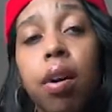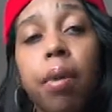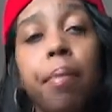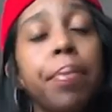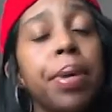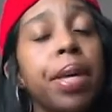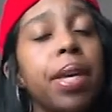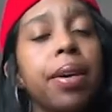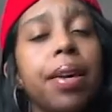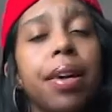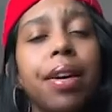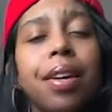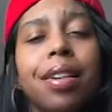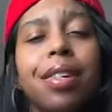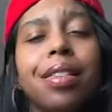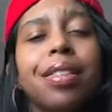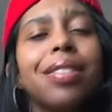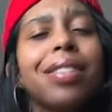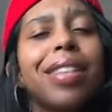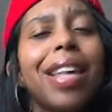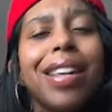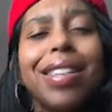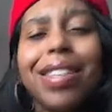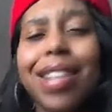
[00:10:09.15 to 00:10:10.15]
Because
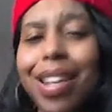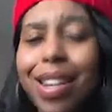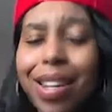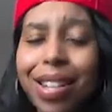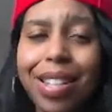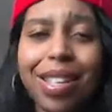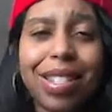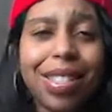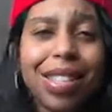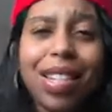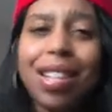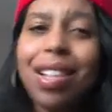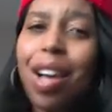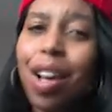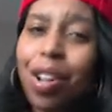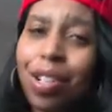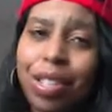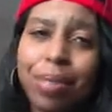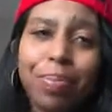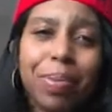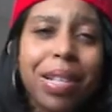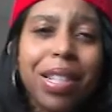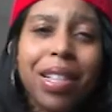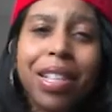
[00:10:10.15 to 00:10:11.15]
ain't that against the law to
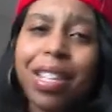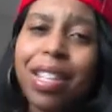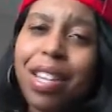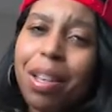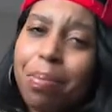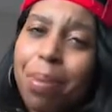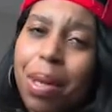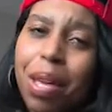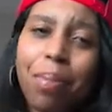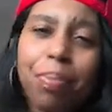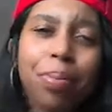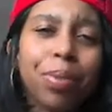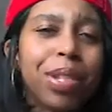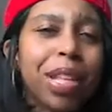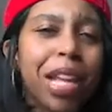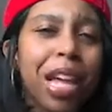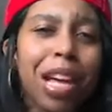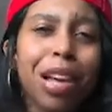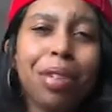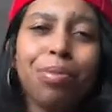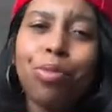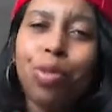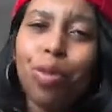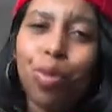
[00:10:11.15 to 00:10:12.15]
be leaking people
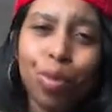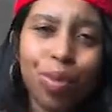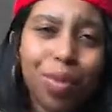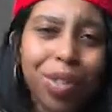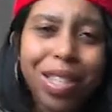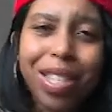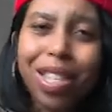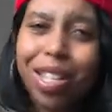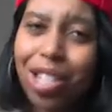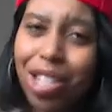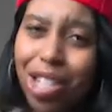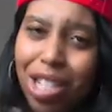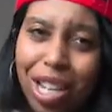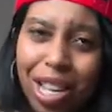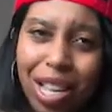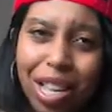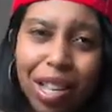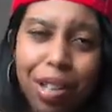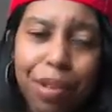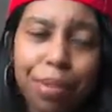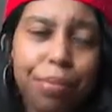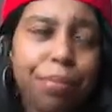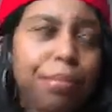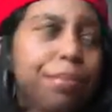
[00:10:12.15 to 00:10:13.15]
damn news and shit?